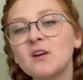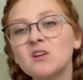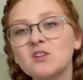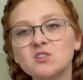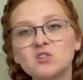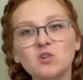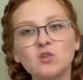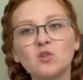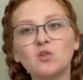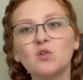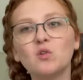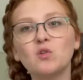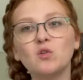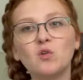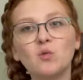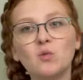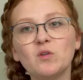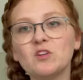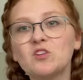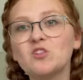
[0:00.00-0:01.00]
So
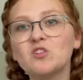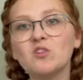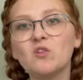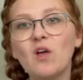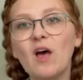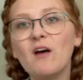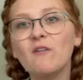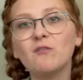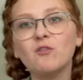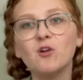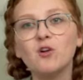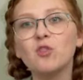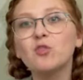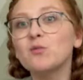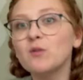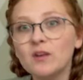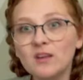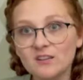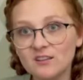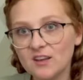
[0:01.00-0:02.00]
you want to do that for
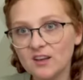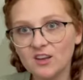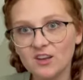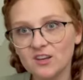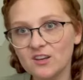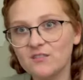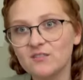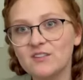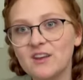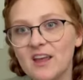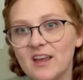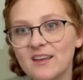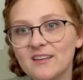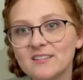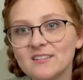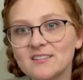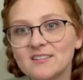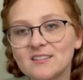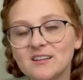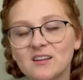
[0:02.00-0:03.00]
3 consecutive
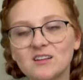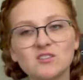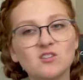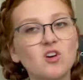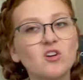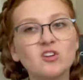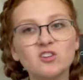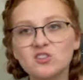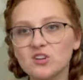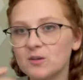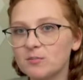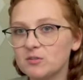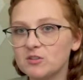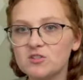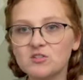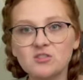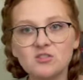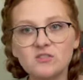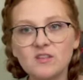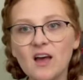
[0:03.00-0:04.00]
days. As long as you're able to
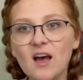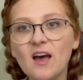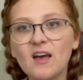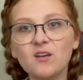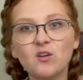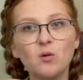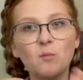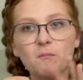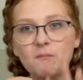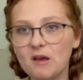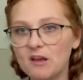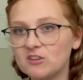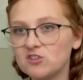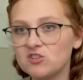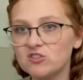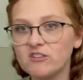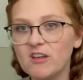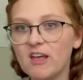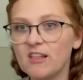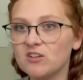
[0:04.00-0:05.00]
do that, you'll
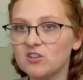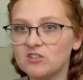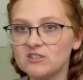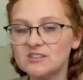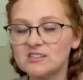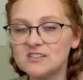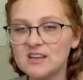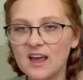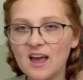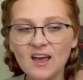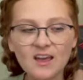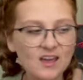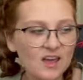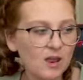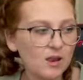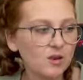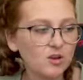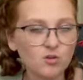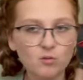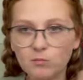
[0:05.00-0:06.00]
master that little stack
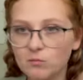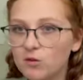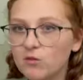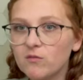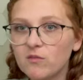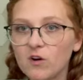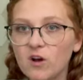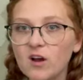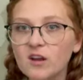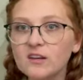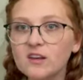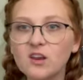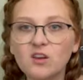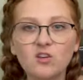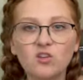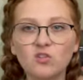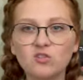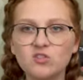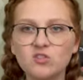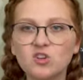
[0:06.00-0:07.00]
and you'll move on and
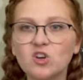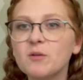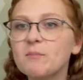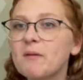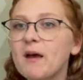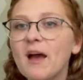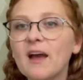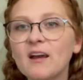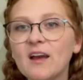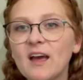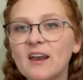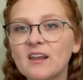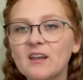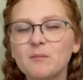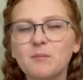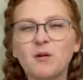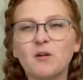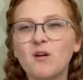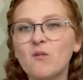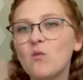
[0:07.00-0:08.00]
you'll look back at it
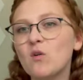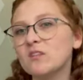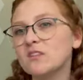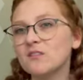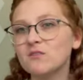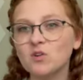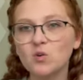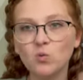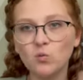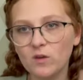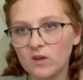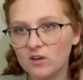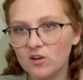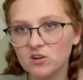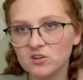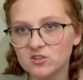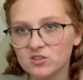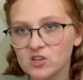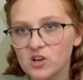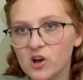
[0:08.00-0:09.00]
about once every week
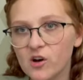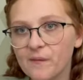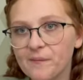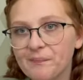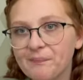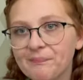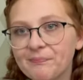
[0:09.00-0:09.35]
or so.